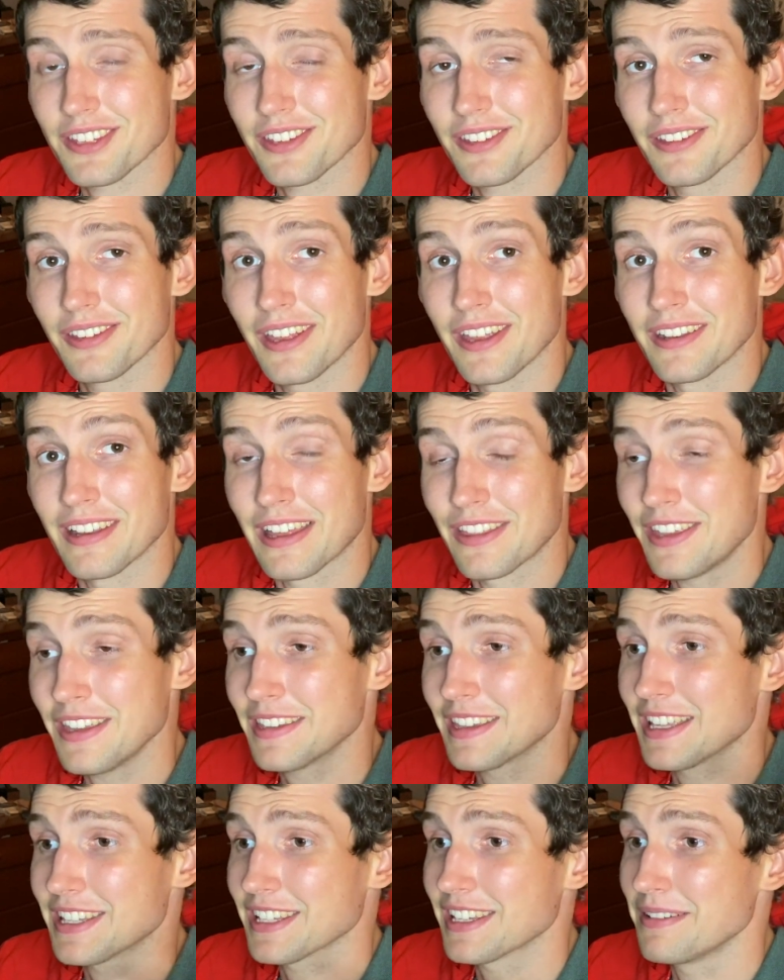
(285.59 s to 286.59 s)
And I think
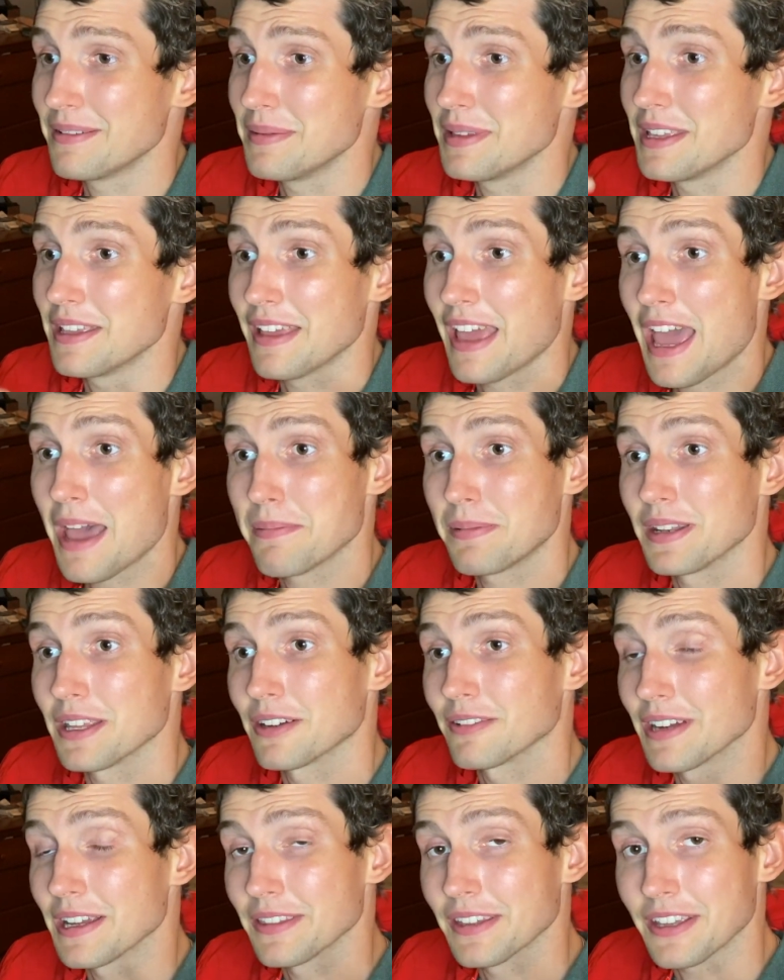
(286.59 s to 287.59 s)
that's going to be happening
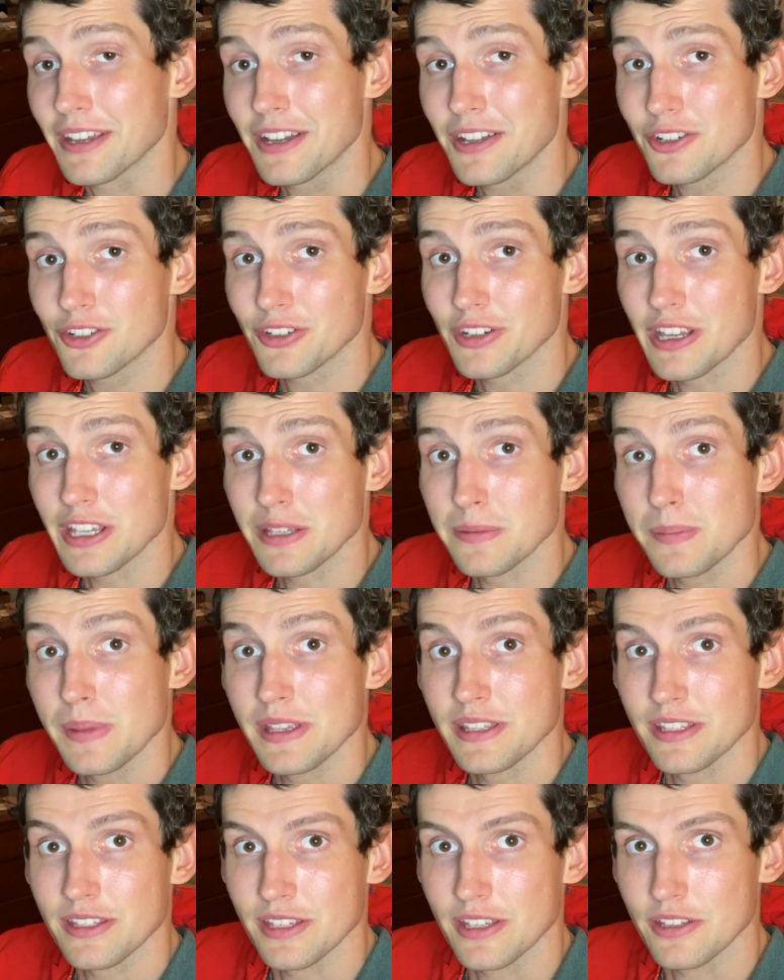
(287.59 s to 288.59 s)
around the country as
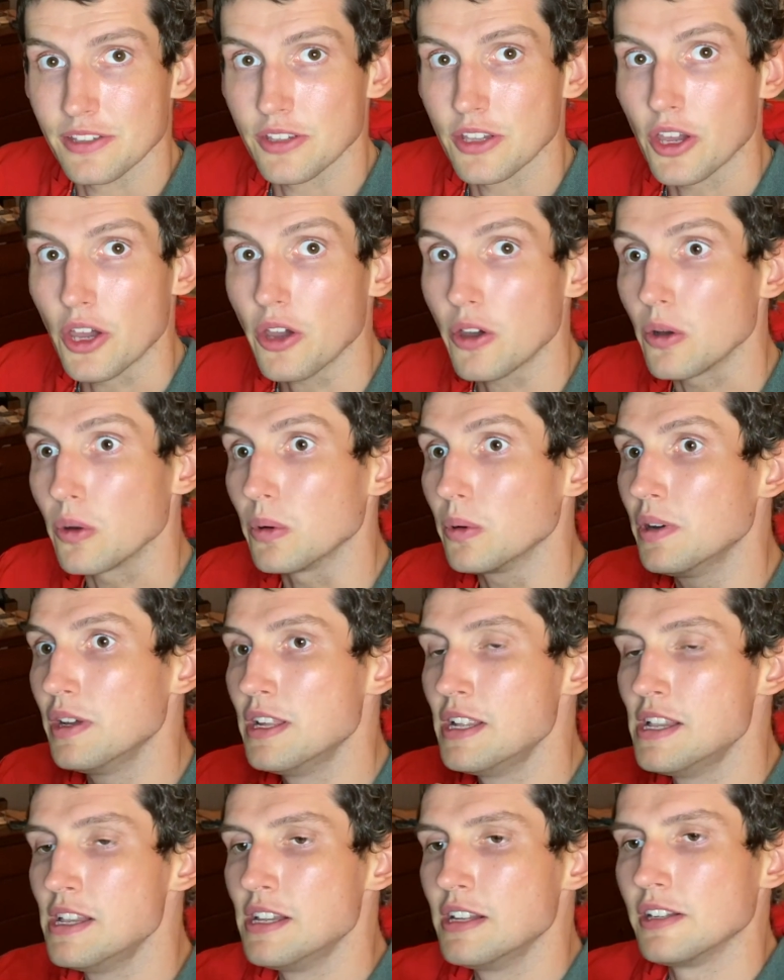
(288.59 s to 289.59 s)
businesses go
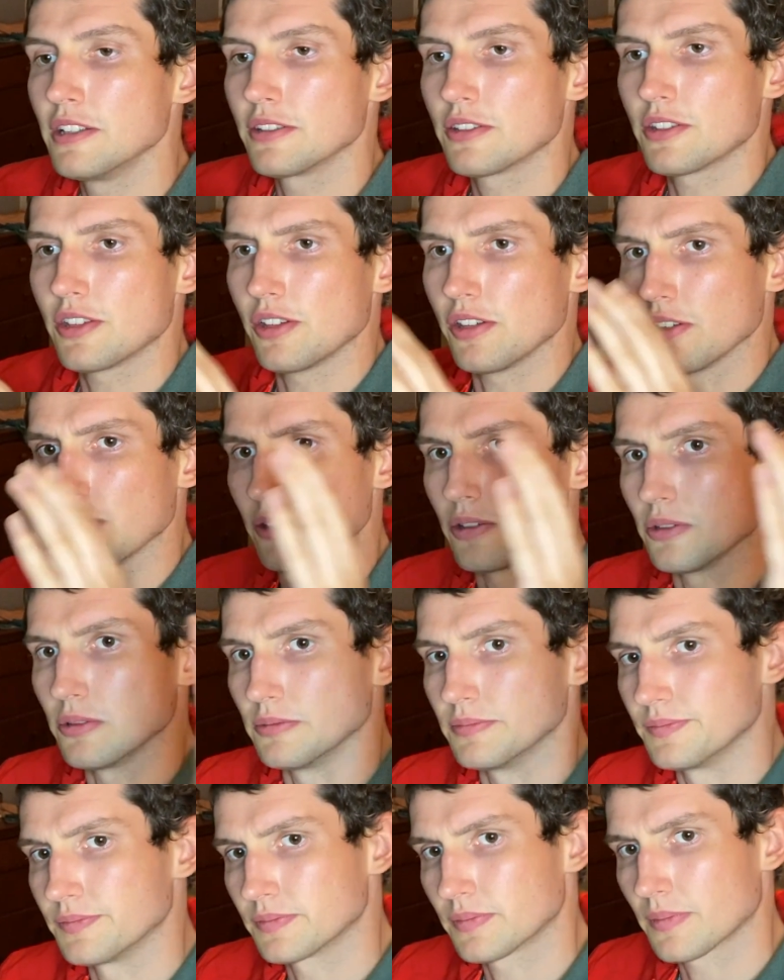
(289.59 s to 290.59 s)
to
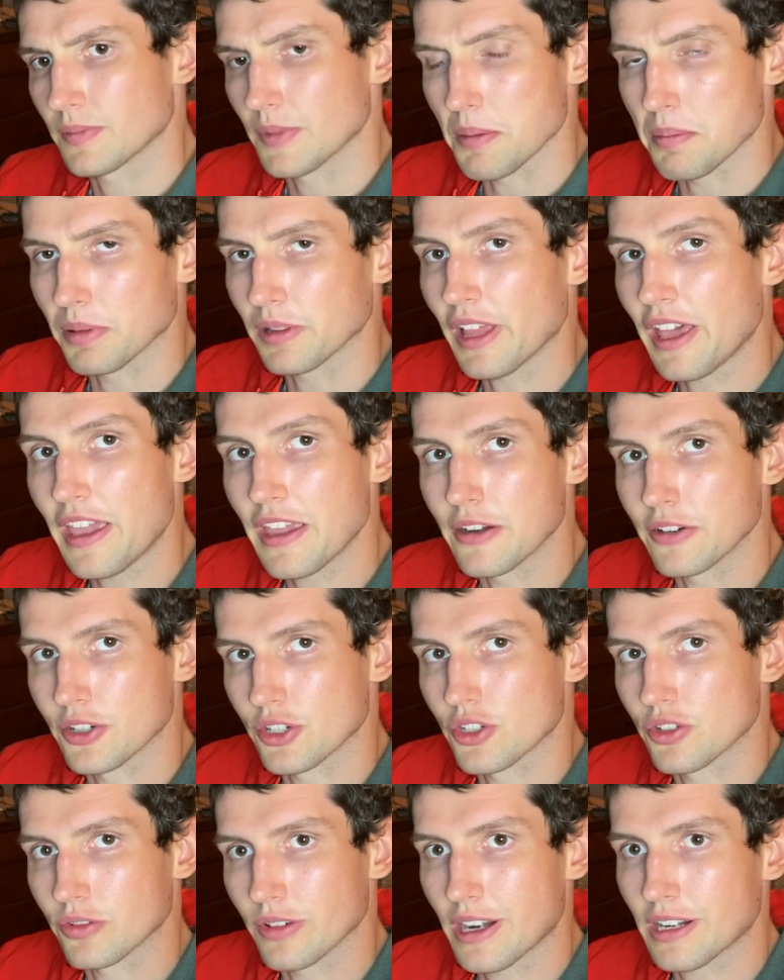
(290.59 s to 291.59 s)
the players
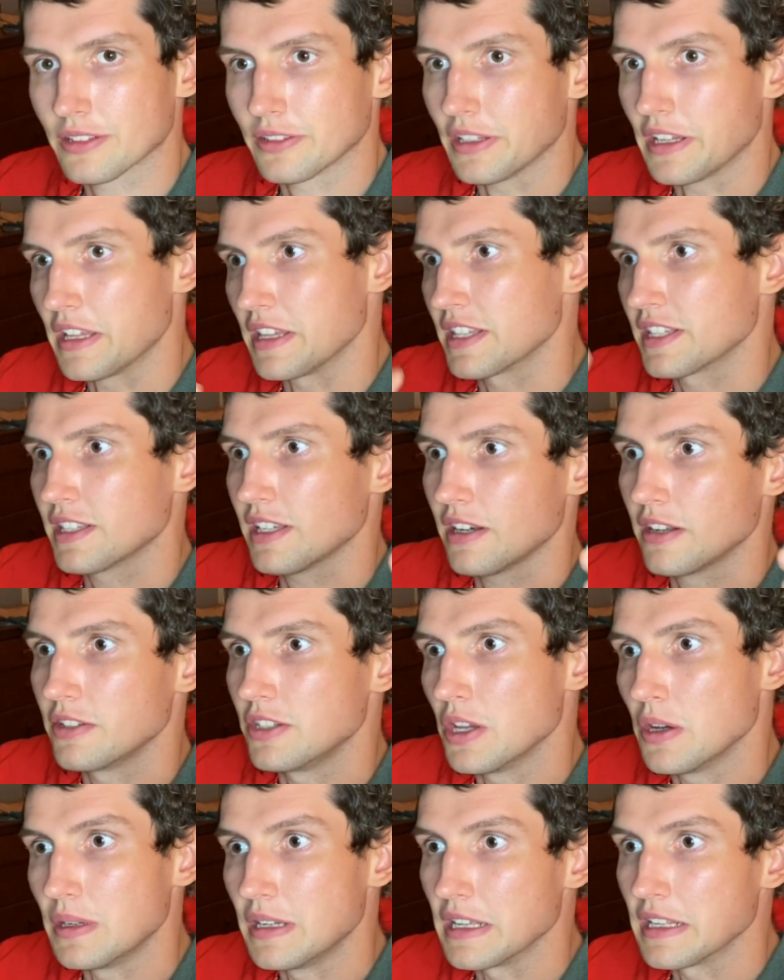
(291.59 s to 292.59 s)
directly instead of
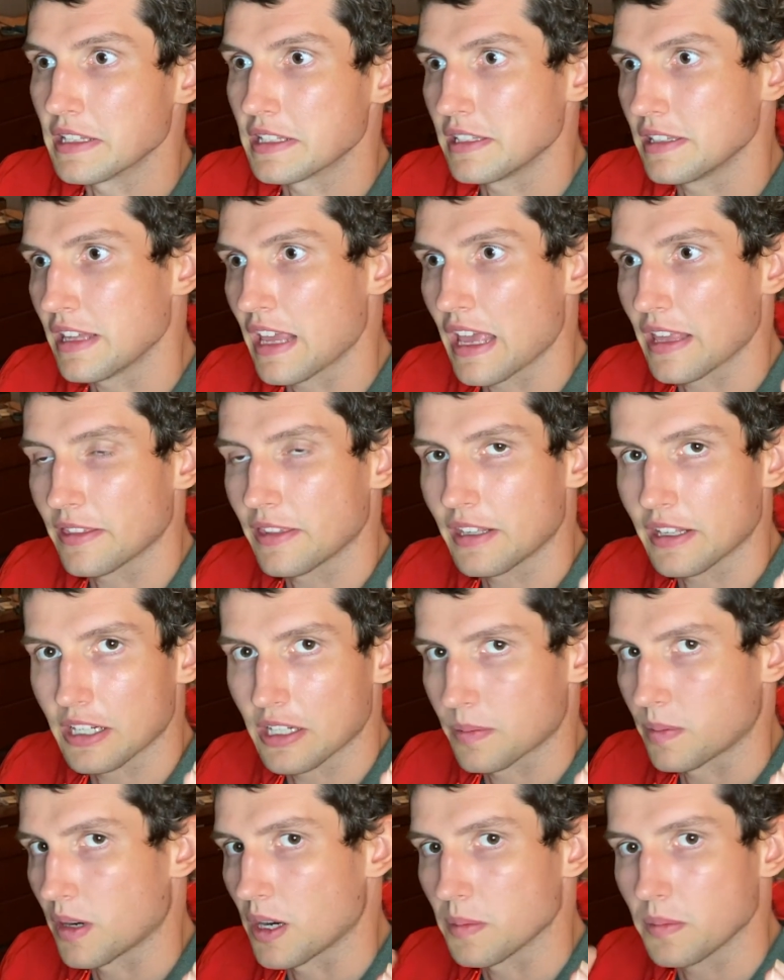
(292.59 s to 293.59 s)
donating to the athletic
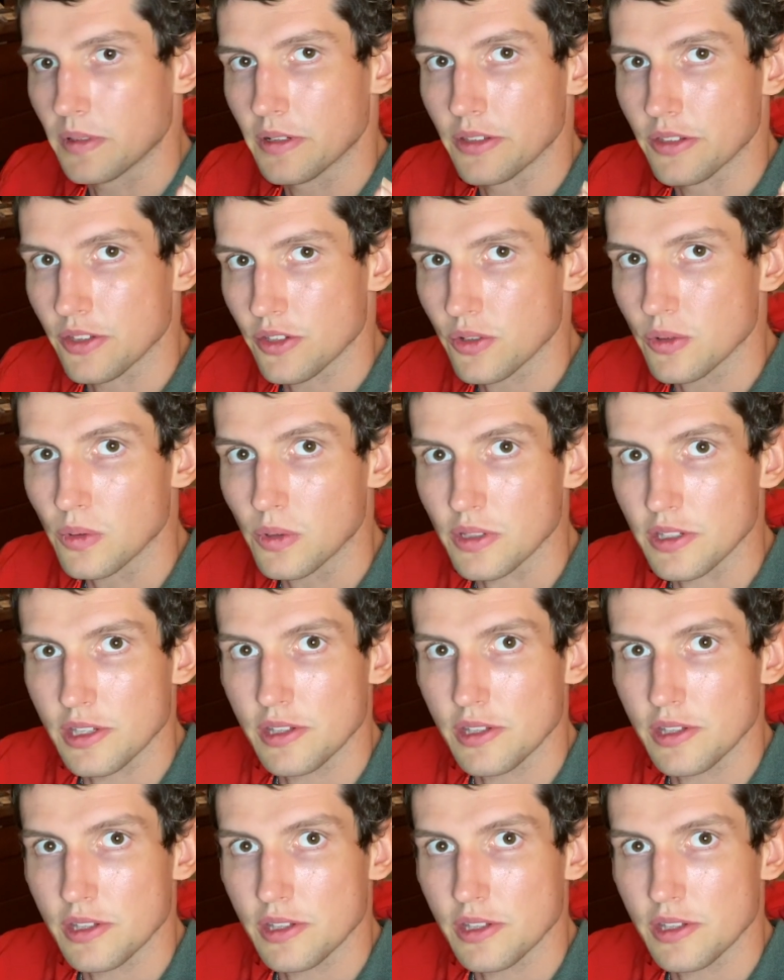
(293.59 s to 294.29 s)
department of the schools.